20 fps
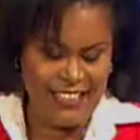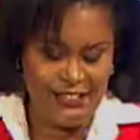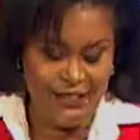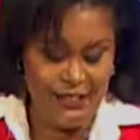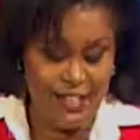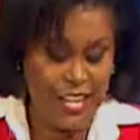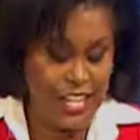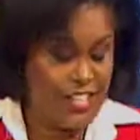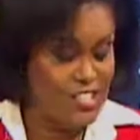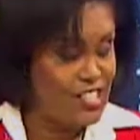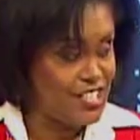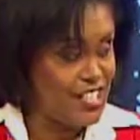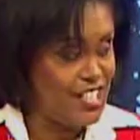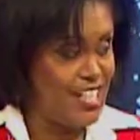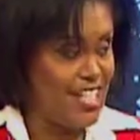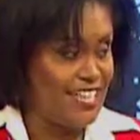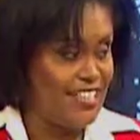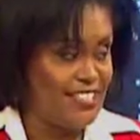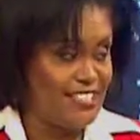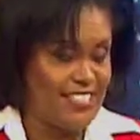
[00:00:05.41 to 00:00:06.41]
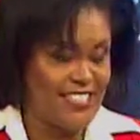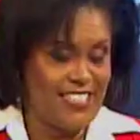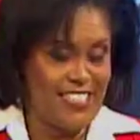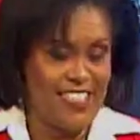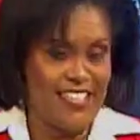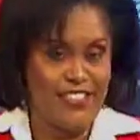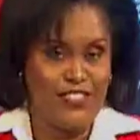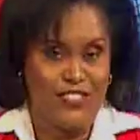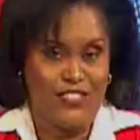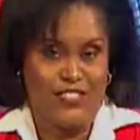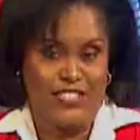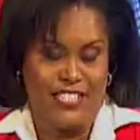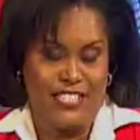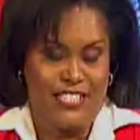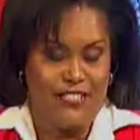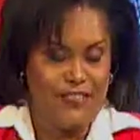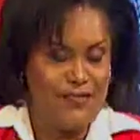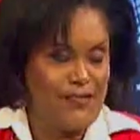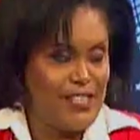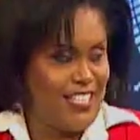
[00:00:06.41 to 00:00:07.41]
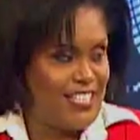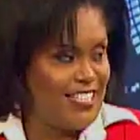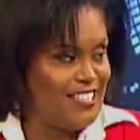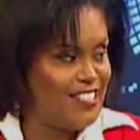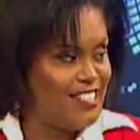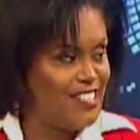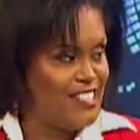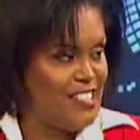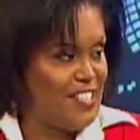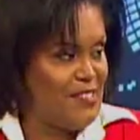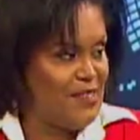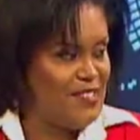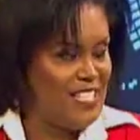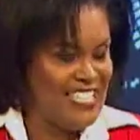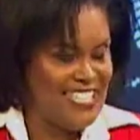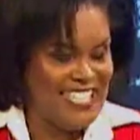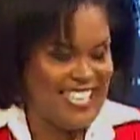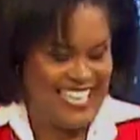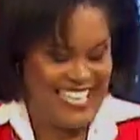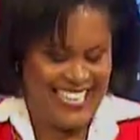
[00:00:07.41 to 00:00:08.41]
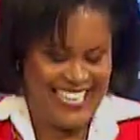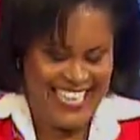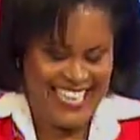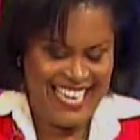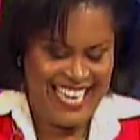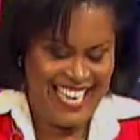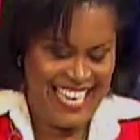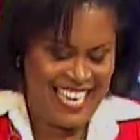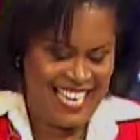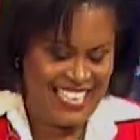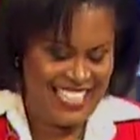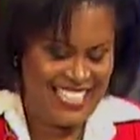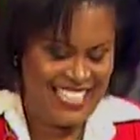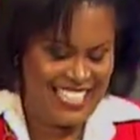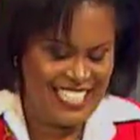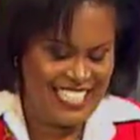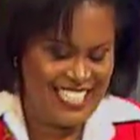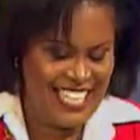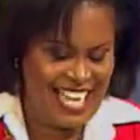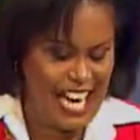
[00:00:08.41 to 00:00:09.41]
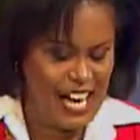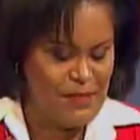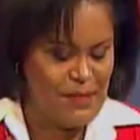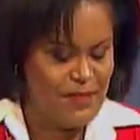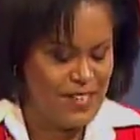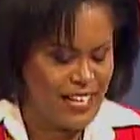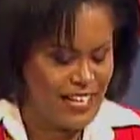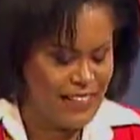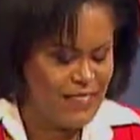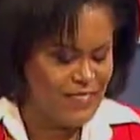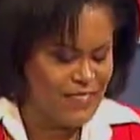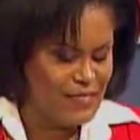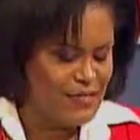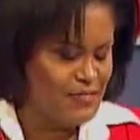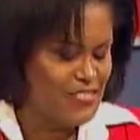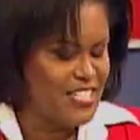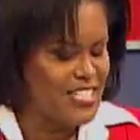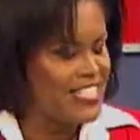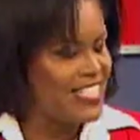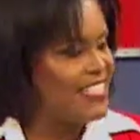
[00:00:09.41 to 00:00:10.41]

Ranger Guide to the left, she's giving me a little shimmy there. Aliyah Amrat from First